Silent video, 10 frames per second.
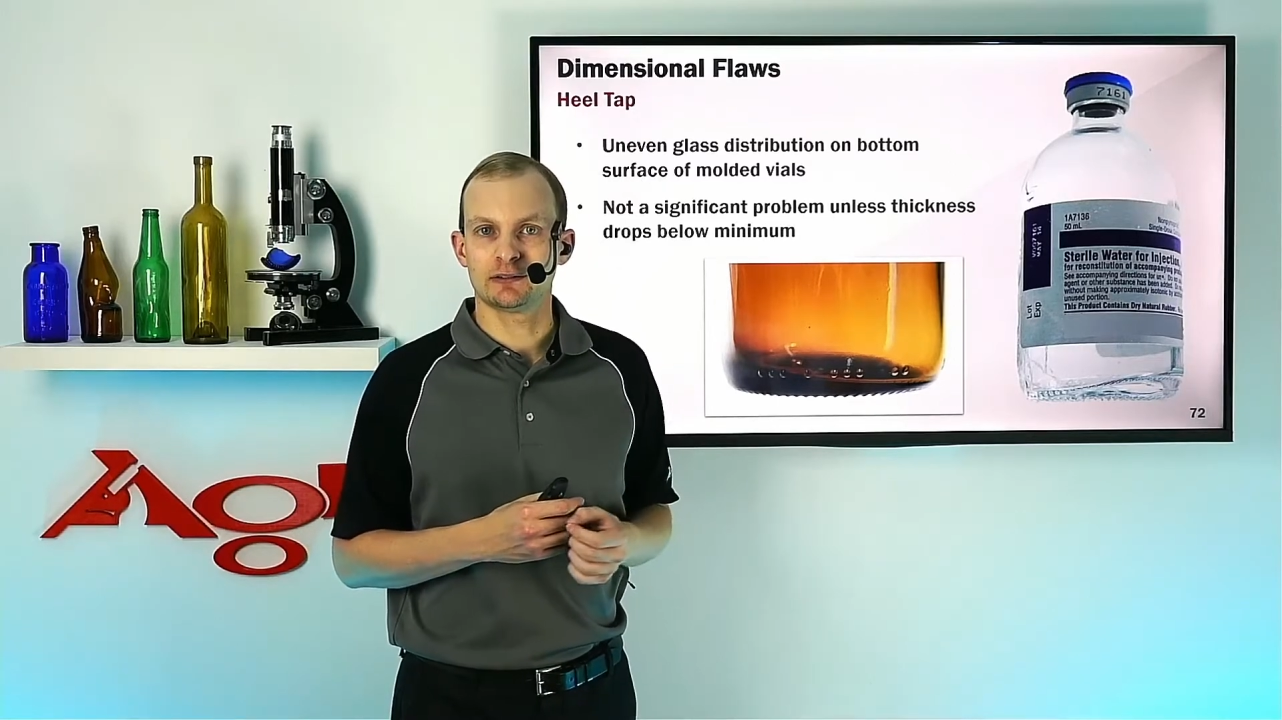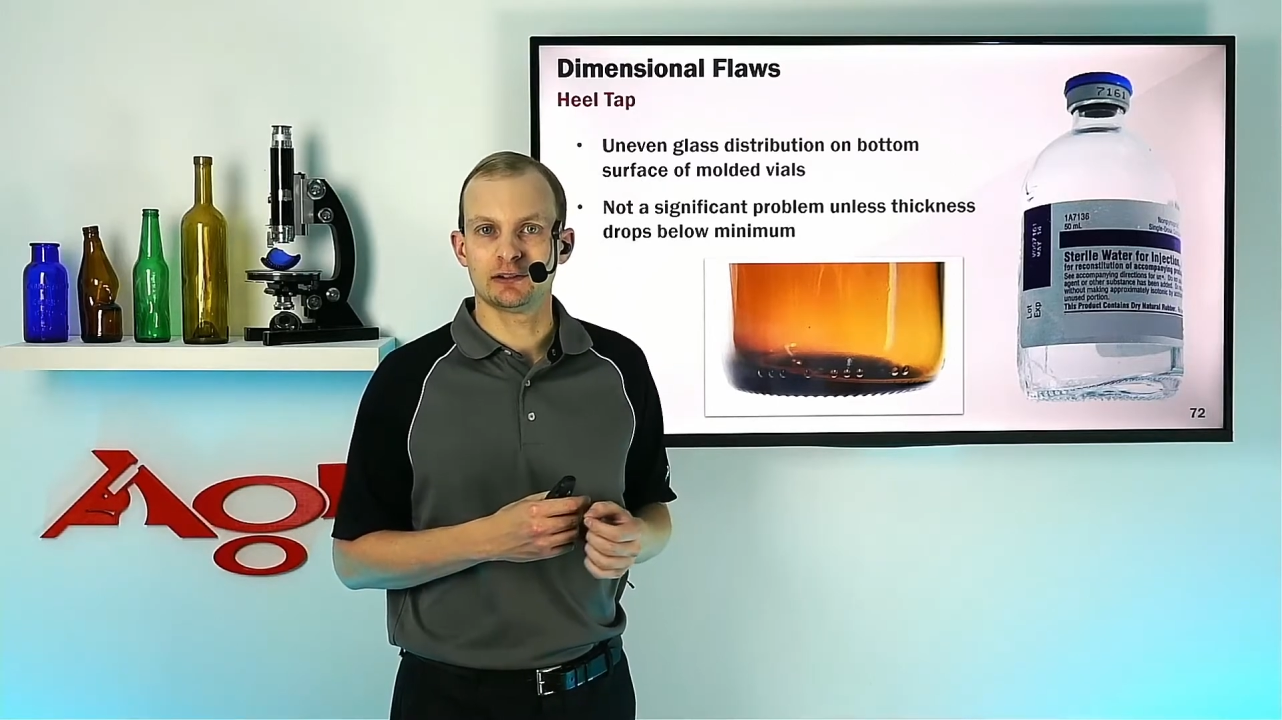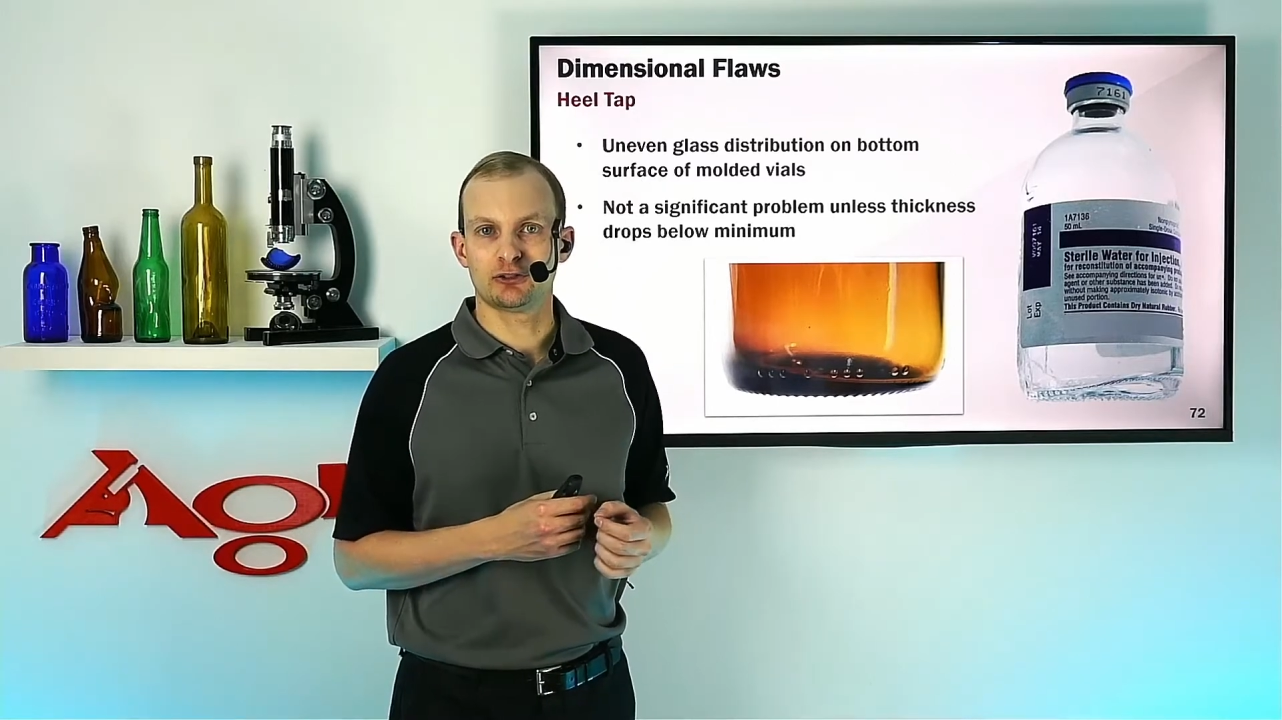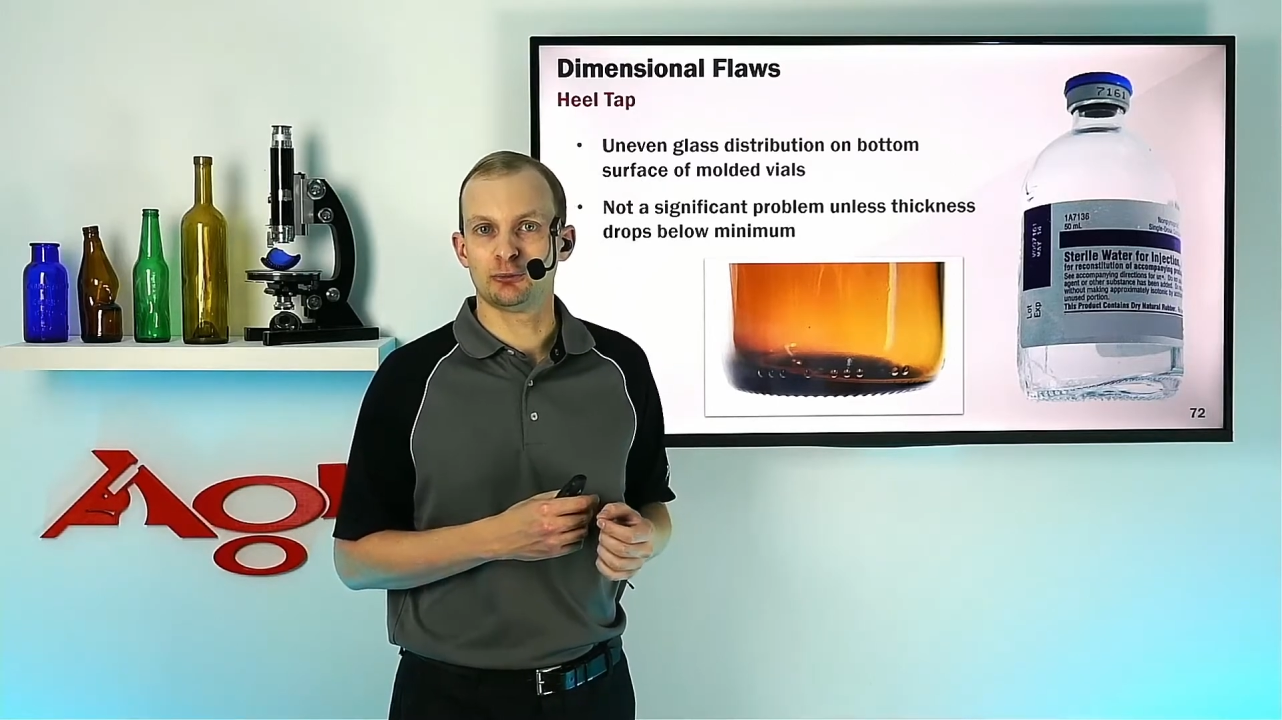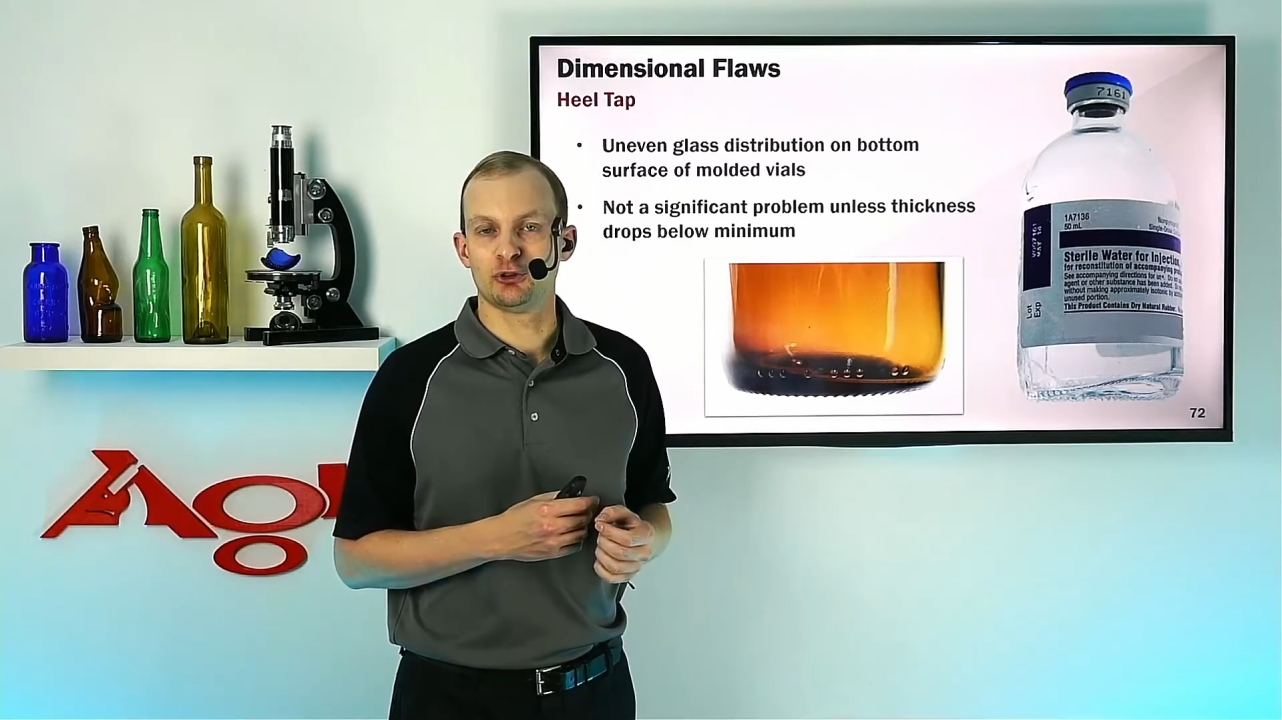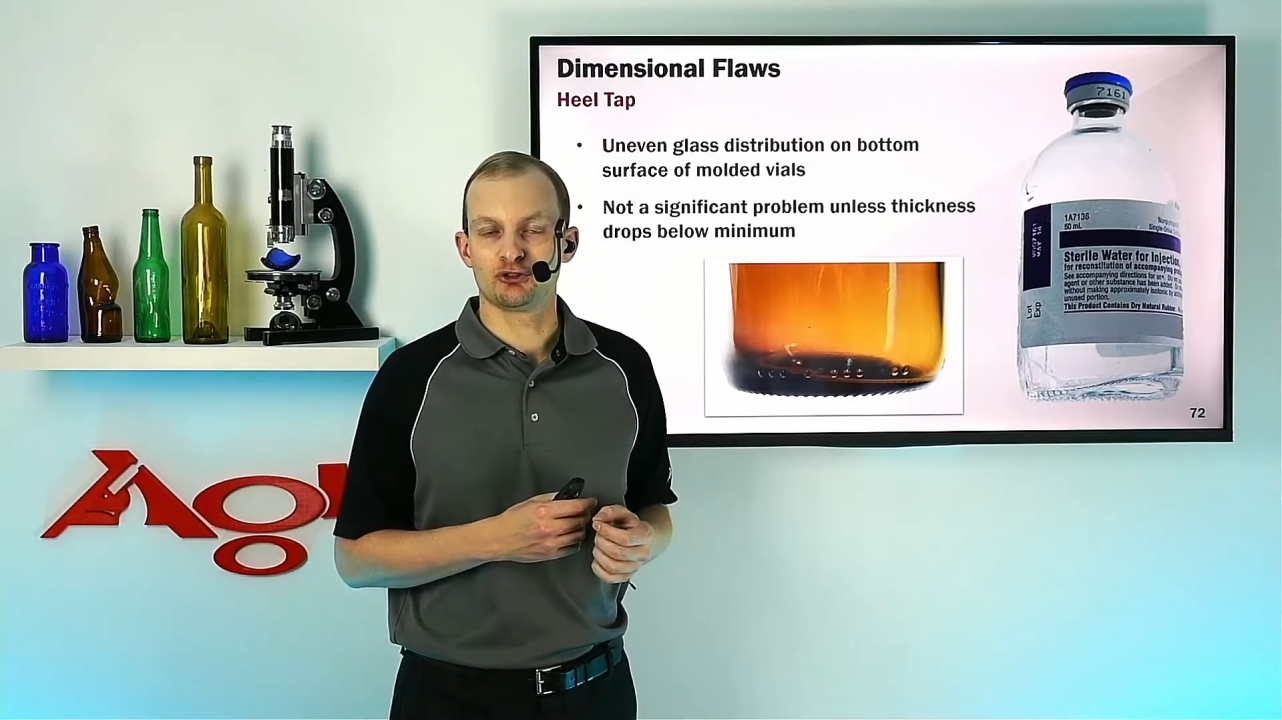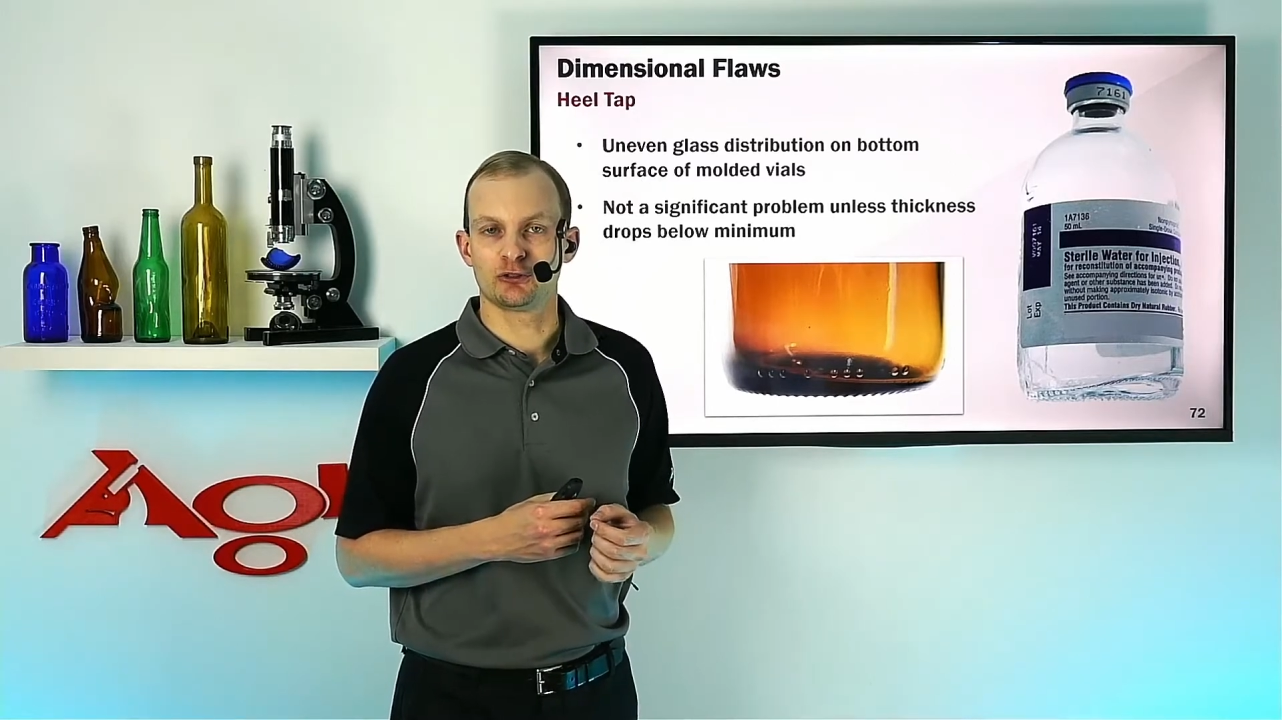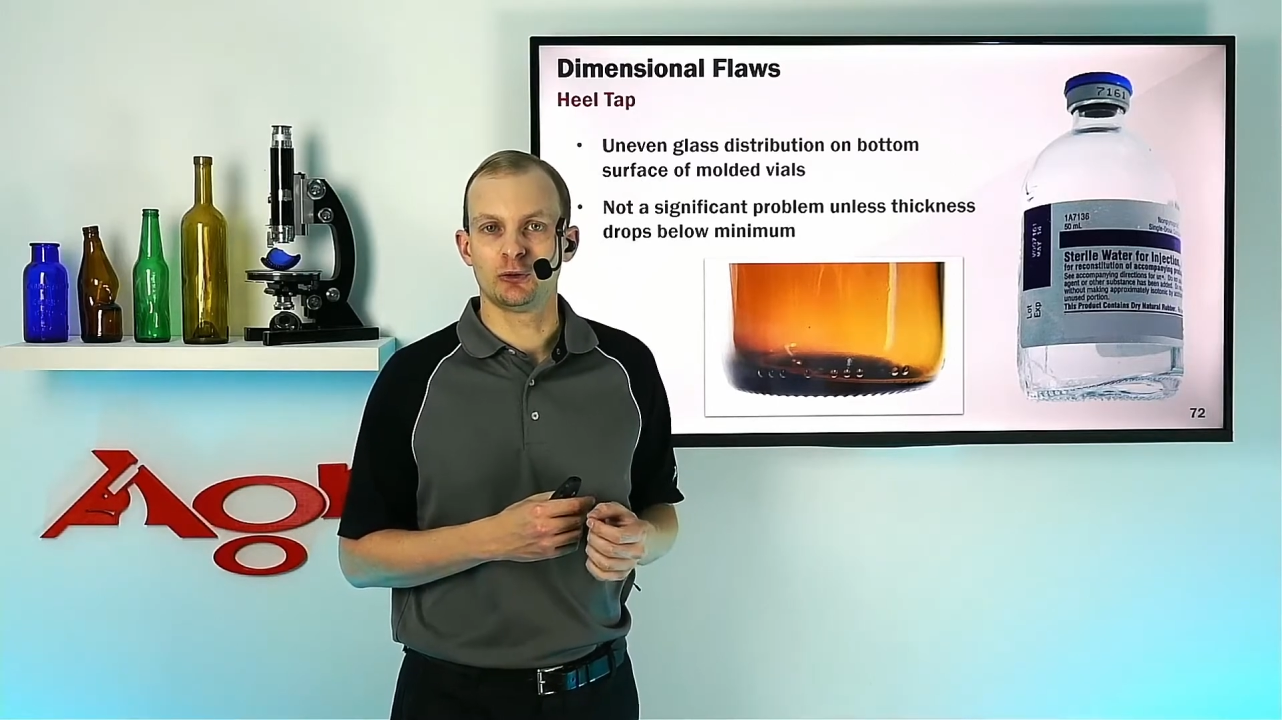distribution